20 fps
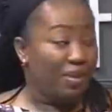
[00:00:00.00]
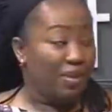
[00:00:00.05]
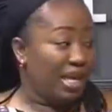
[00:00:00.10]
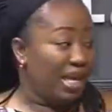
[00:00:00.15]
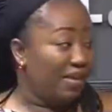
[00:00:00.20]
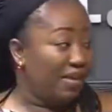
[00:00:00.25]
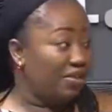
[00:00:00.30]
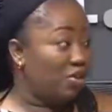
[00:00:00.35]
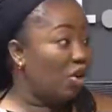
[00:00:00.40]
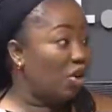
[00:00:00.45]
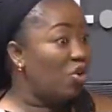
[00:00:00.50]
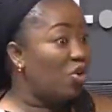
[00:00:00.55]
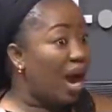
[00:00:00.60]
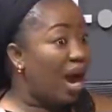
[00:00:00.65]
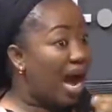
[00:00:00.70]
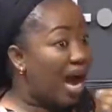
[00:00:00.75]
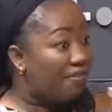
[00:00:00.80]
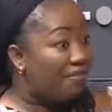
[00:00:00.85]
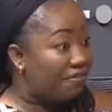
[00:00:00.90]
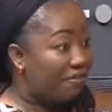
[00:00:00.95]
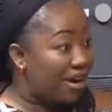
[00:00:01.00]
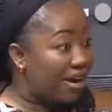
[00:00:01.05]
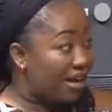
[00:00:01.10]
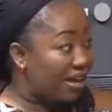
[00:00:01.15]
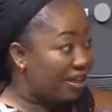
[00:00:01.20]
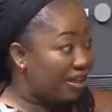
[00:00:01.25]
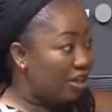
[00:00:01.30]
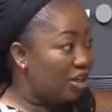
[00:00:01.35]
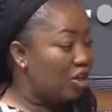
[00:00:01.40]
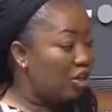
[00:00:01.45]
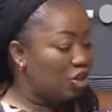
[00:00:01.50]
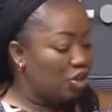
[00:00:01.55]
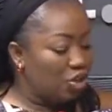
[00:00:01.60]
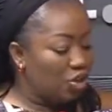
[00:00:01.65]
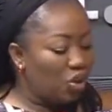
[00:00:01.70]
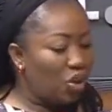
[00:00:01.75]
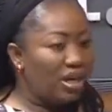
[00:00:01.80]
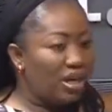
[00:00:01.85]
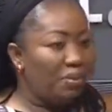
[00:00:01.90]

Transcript: behaves. So you are afraid you know